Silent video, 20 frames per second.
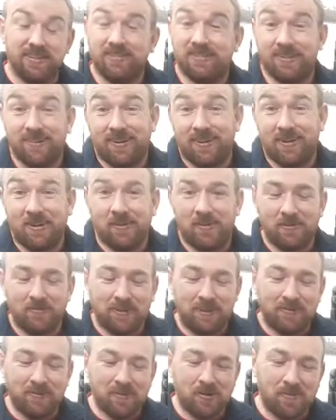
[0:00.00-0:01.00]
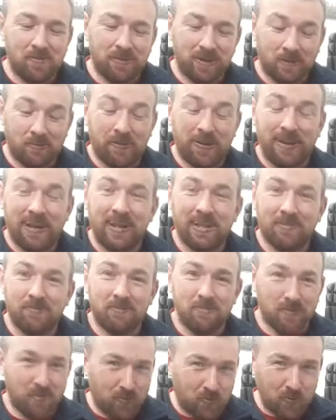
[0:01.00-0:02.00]
and they are a great wee job, and I quite like
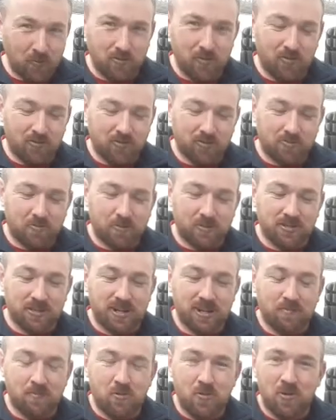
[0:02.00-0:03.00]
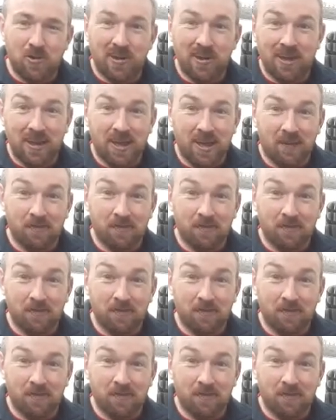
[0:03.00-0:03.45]
them. Don't use it as much anymore.